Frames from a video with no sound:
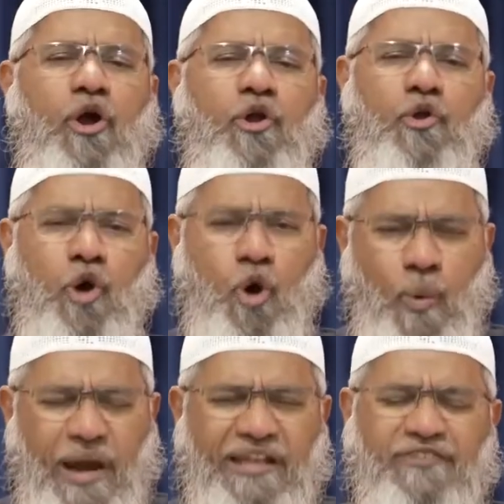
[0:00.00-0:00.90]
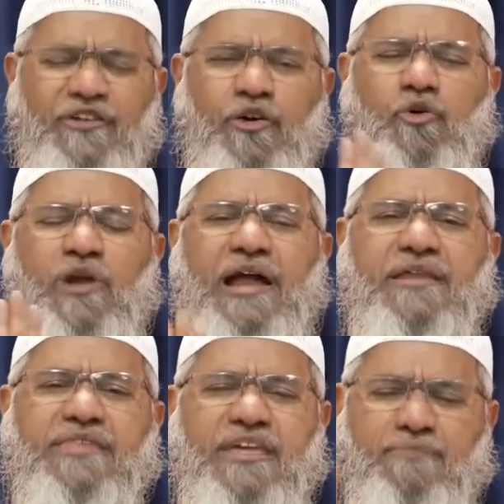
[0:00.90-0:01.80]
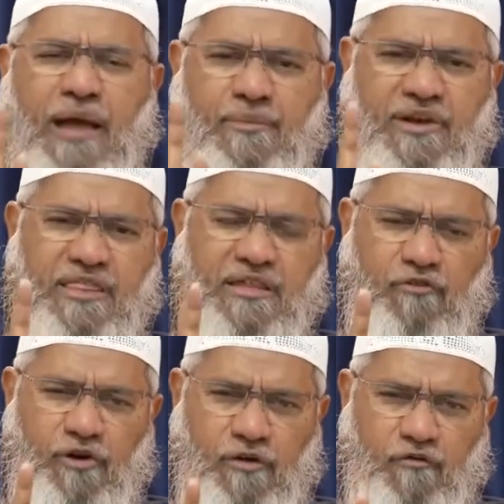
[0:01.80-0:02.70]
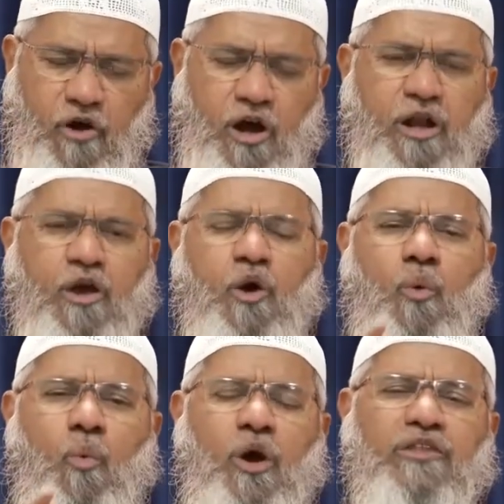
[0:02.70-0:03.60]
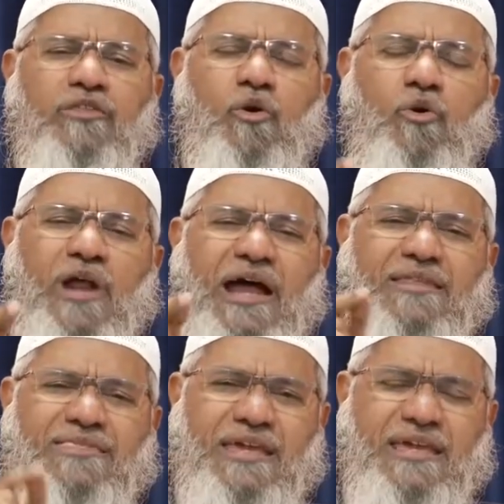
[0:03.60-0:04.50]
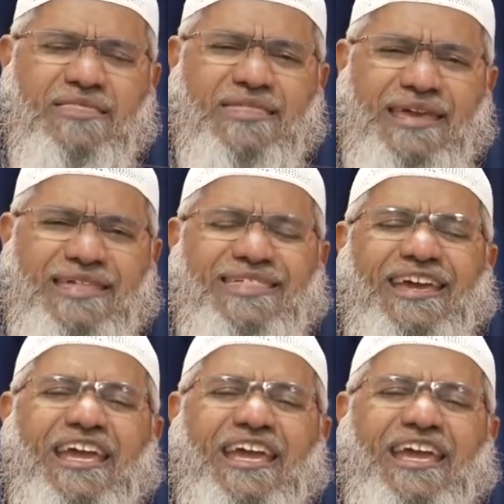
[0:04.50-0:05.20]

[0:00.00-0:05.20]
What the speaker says: Nowhere does the Quran say Bible is the word of God. What the Quran says is